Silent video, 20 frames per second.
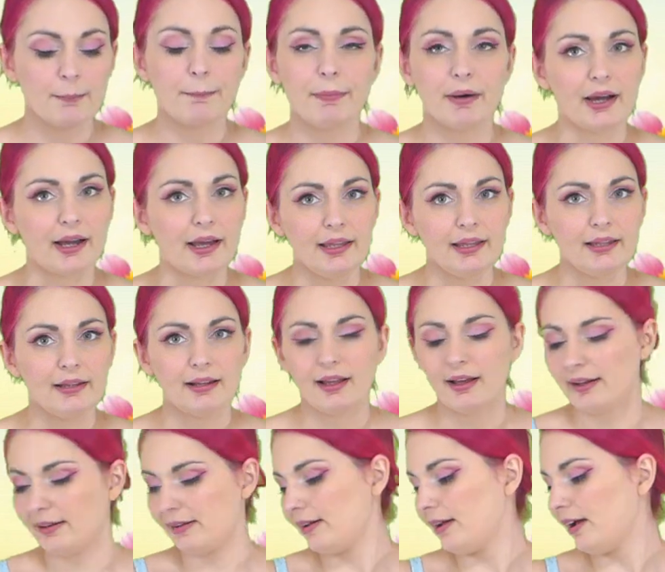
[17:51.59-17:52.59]
But
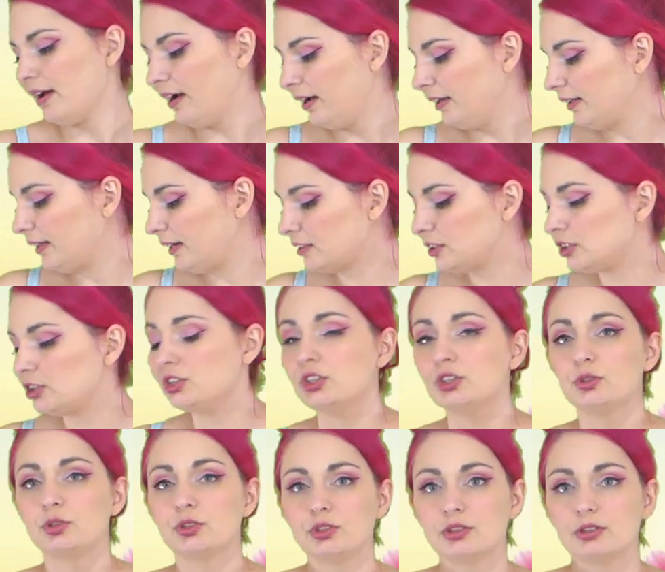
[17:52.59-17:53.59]
I like to
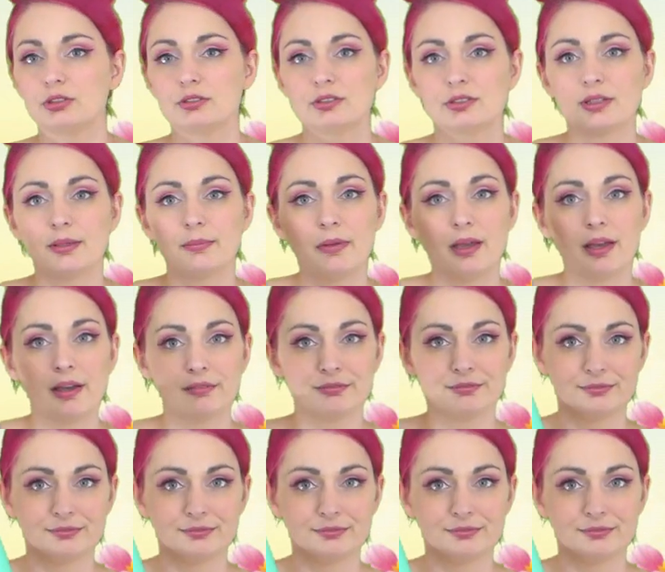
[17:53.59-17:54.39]
do some